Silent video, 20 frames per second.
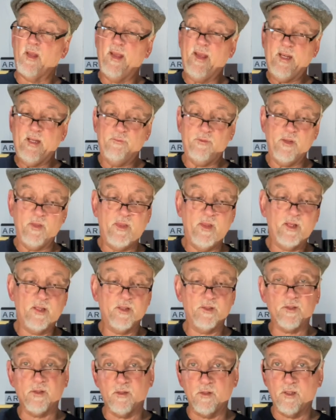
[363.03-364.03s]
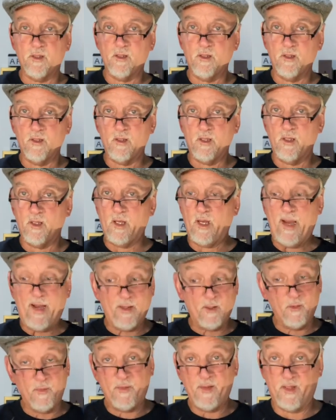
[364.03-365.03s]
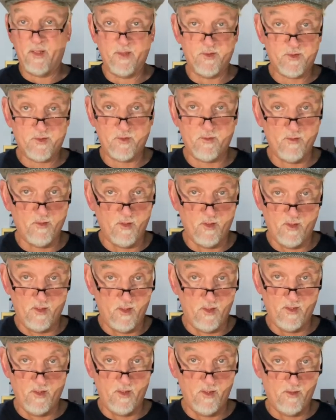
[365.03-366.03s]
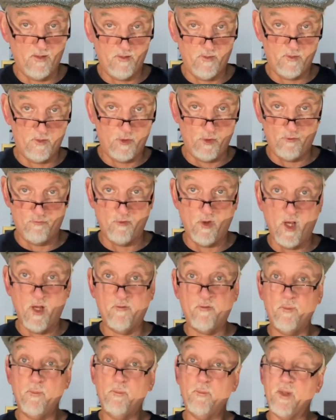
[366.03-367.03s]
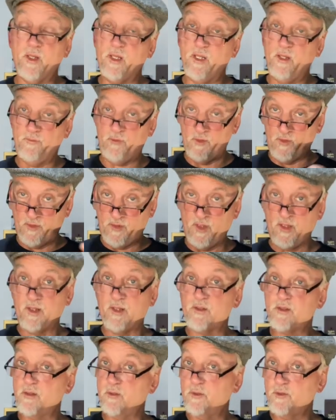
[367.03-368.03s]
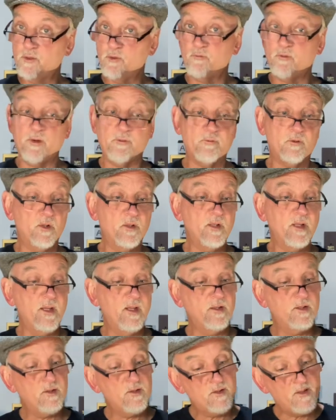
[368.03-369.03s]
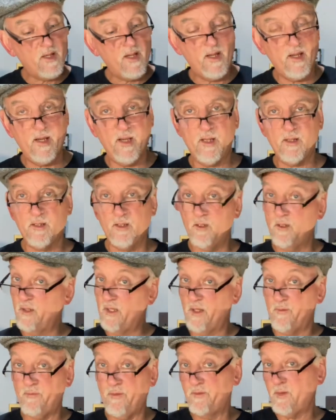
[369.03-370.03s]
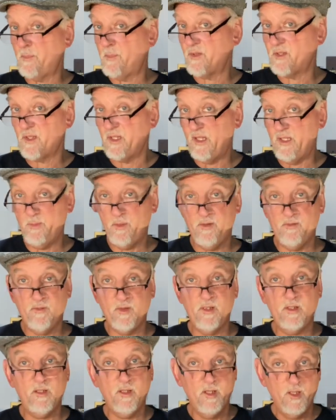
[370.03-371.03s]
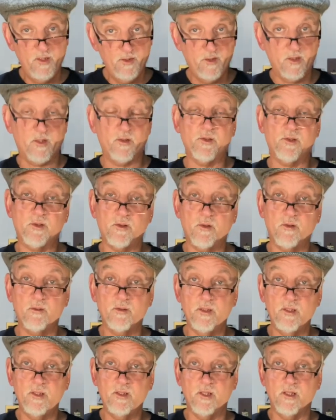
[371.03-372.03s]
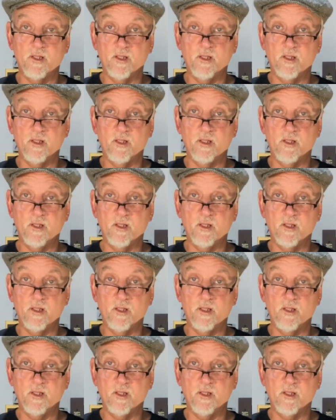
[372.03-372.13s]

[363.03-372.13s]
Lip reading: And if you think it's, I don't think it's too rough, but if you think it's a little too rough around the edges, at 50% ABV, you can certainly,